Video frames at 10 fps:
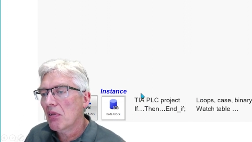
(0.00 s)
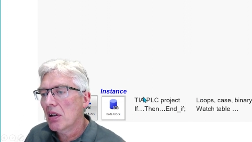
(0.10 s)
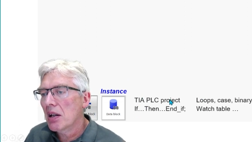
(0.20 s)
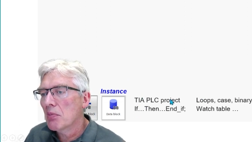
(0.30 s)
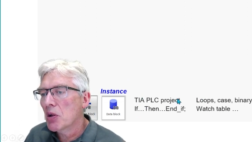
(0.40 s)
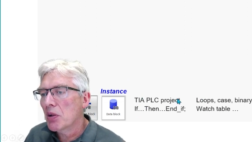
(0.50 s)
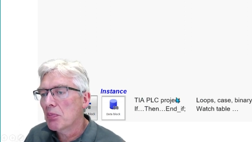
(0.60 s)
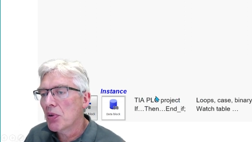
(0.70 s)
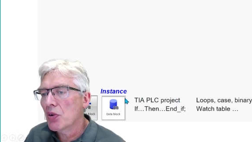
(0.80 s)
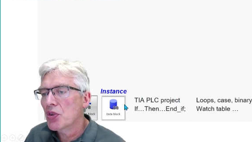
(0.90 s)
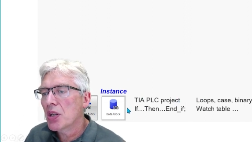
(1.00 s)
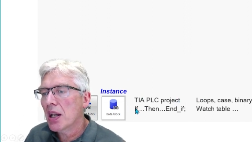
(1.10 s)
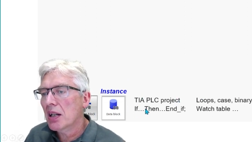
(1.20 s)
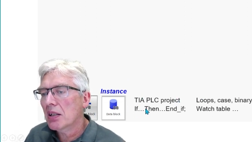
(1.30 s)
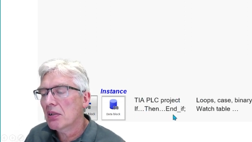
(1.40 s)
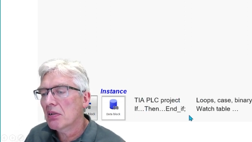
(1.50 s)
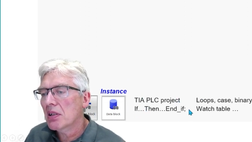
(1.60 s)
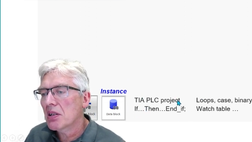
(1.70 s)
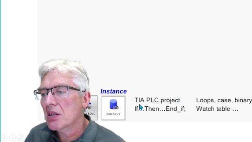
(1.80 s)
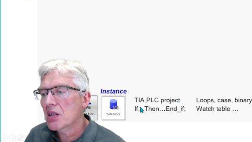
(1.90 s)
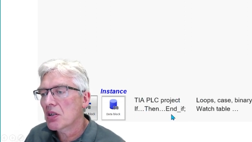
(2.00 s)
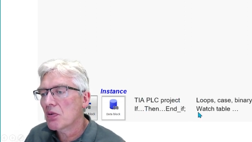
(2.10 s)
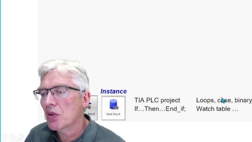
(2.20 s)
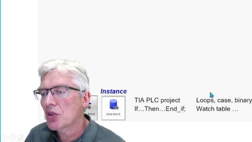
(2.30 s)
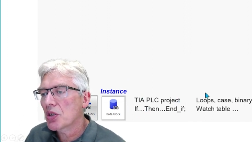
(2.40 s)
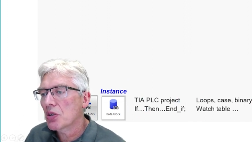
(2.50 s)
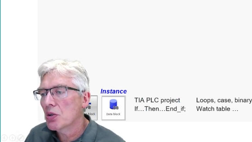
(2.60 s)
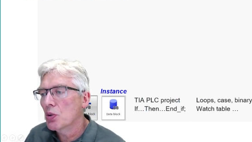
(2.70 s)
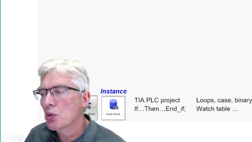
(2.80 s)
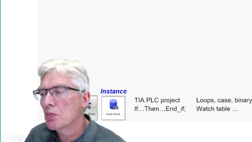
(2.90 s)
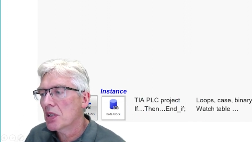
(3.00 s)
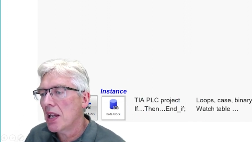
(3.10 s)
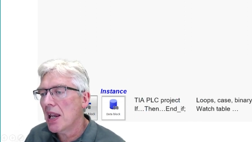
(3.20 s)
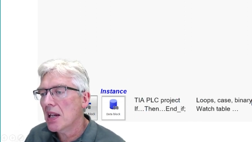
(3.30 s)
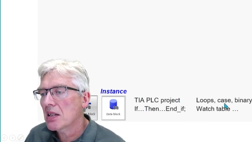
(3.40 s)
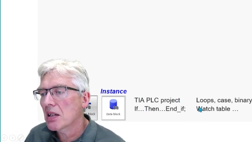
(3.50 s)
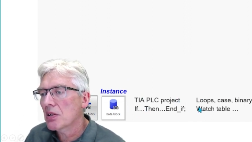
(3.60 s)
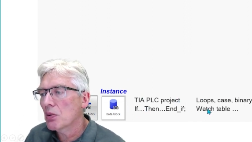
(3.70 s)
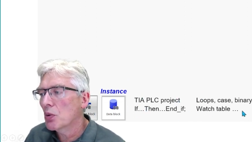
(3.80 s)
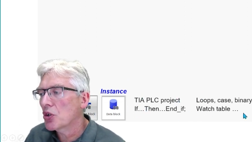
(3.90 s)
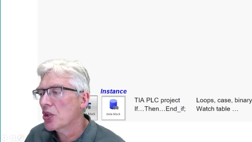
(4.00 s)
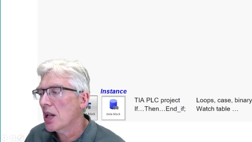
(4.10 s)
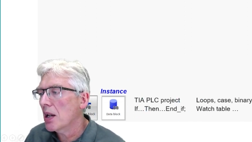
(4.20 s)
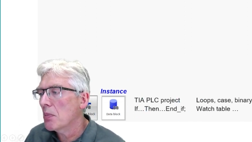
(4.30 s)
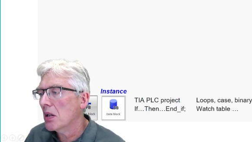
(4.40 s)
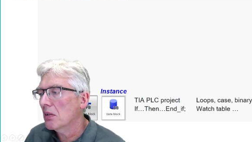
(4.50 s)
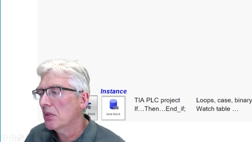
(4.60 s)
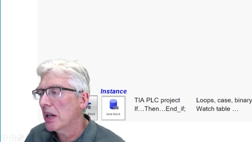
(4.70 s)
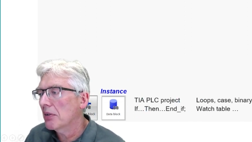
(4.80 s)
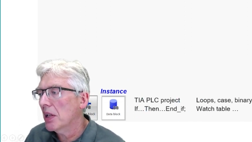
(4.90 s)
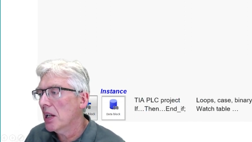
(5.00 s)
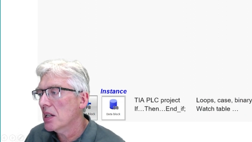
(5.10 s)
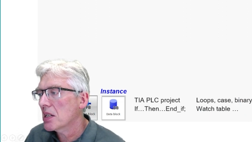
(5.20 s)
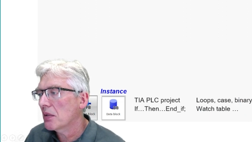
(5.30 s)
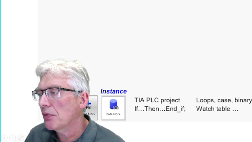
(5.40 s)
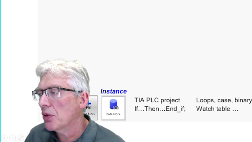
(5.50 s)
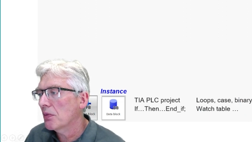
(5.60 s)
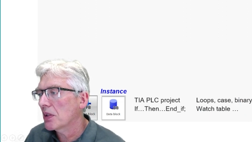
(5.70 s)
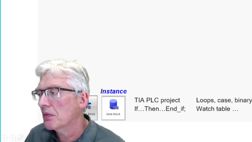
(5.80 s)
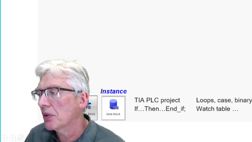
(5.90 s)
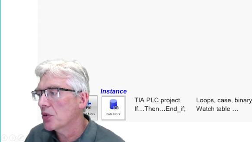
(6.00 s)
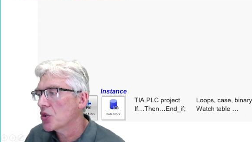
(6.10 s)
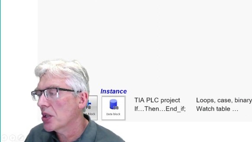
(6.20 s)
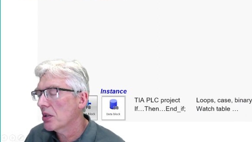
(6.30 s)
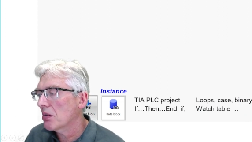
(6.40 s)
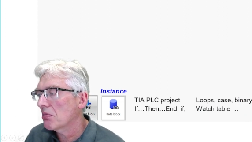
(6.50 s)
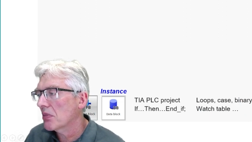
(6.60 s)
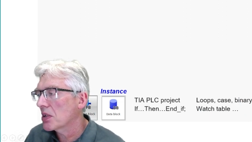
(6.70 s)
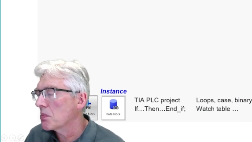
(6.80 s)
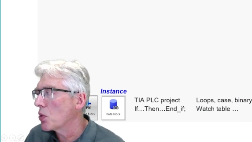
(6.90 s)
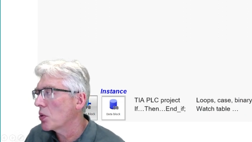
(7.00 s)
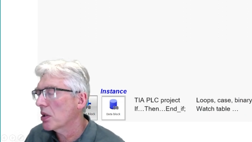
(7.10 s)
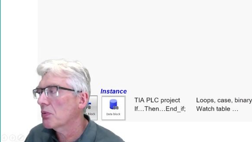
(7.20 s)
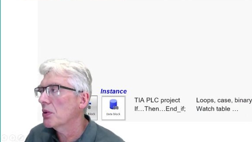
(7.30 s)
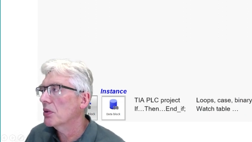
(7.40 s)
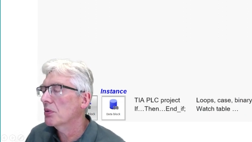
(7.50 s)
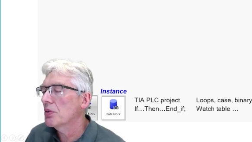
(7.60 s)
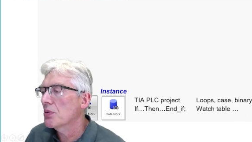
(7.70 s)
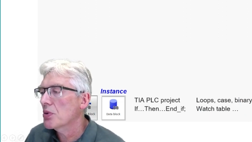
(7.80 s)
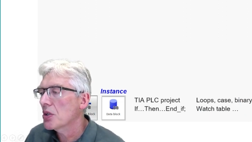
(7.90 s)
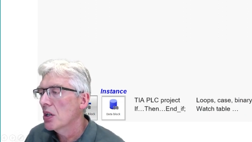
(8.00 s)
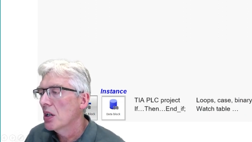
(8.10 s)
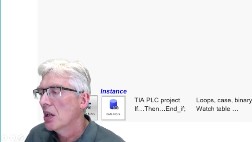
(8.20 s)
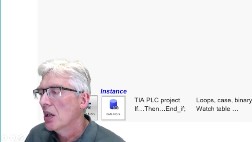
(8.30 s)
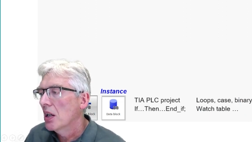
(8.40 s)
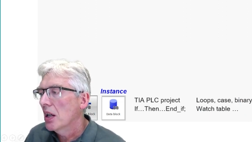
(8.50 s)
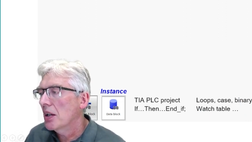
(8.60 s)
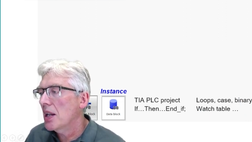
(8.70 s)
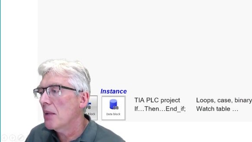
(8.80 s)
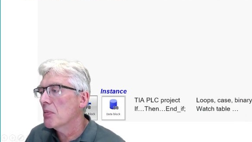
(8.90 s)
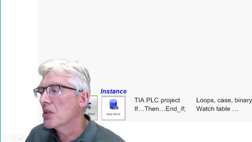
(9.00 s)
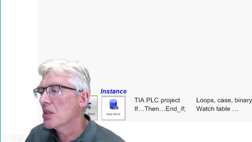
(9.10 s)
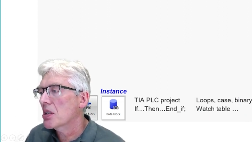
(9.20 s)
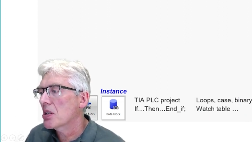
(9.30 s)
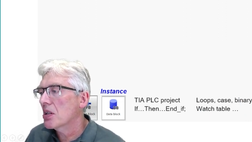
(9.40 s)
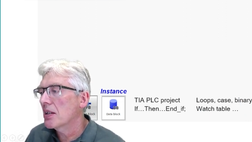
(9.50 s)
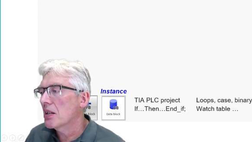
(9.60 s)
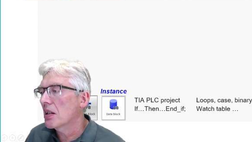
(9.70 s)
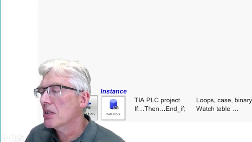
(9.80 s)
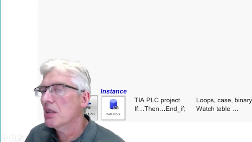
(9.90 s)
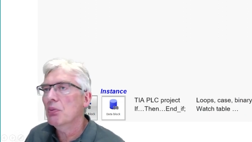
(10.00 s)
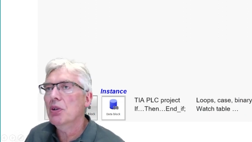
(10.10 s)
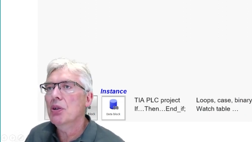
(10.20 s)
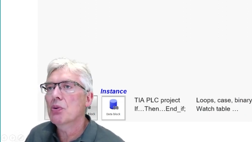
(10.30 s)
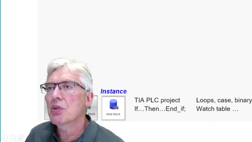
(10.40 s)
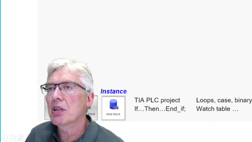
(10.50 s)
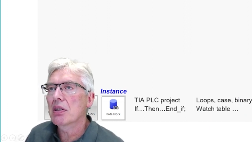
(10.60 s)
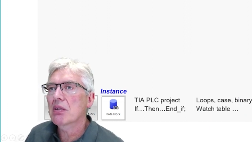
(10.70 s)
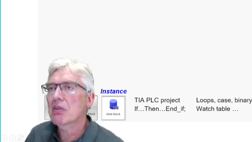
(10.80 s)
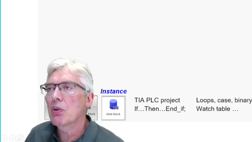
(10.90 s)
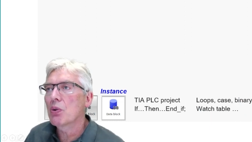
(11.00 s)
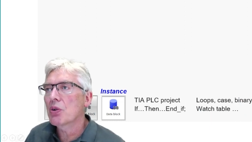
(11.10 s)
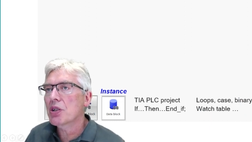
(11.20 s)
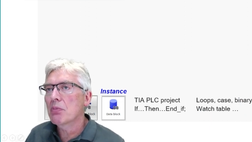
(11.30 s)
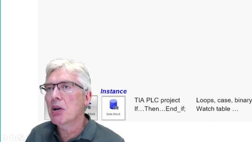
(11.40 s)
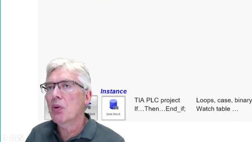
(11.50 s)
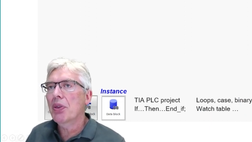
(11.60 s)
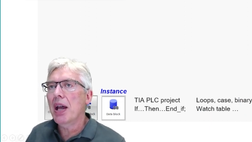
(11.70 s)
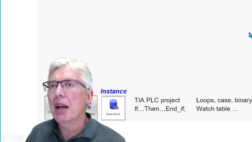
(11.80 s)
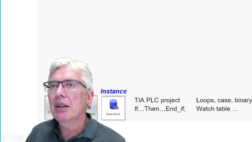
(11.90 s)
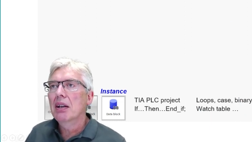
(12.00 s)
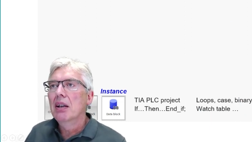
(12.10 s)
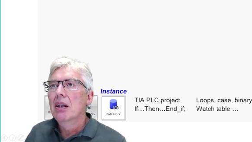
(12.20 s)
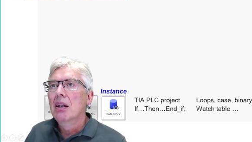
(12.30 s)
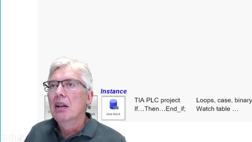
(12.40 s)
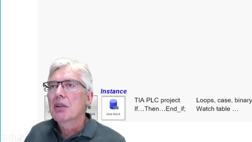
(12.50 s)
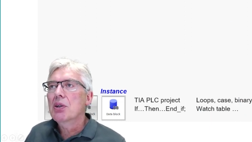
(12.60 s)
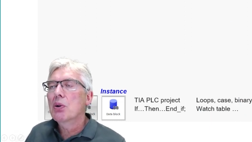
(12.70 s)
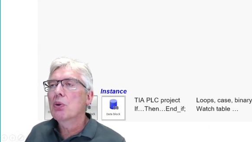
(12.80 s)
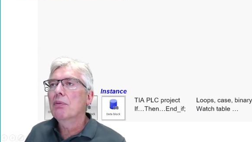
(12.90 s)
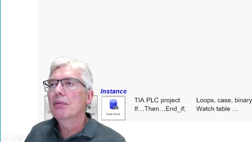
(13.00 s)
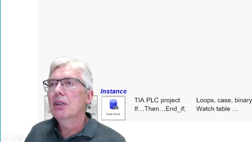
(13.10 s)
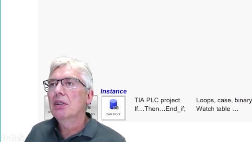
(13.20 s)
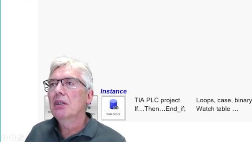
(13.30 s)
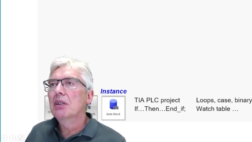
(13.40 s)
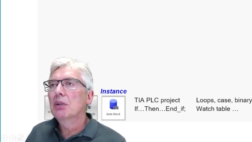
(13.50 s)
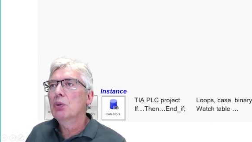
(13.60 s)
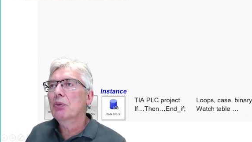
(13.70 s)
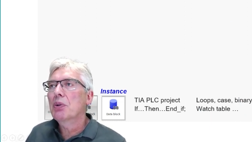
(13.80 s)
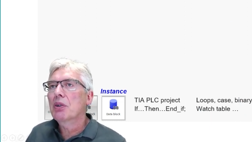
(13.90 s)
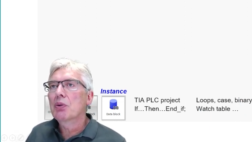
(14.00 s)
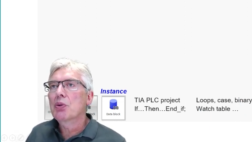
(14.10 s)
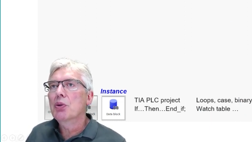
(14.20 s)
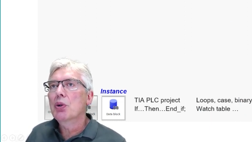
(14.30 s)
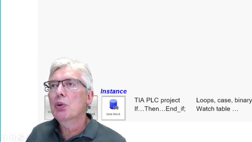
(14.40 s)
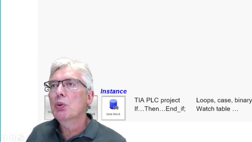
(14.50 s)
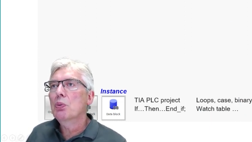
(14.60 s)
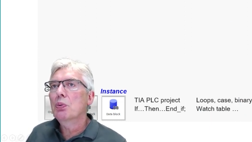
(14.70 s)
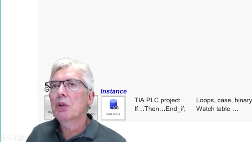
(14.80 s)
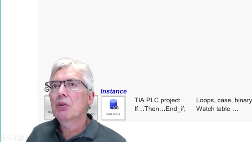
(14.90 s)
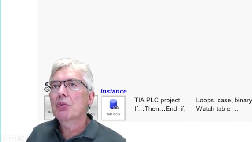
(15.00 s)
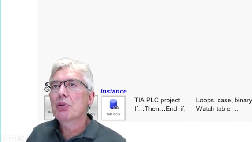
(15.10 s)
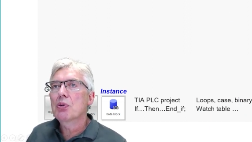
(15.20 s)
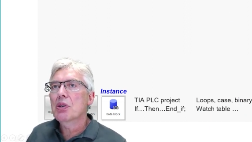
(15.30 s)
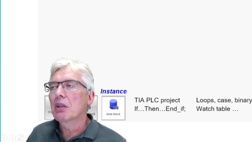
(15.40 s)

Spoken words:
little about a project, these structures, loops, case, and so watch table, arrays, firmware function, exponent we only use, a name and syntax that we use in this course about that. So what we are going to do, we are going to use this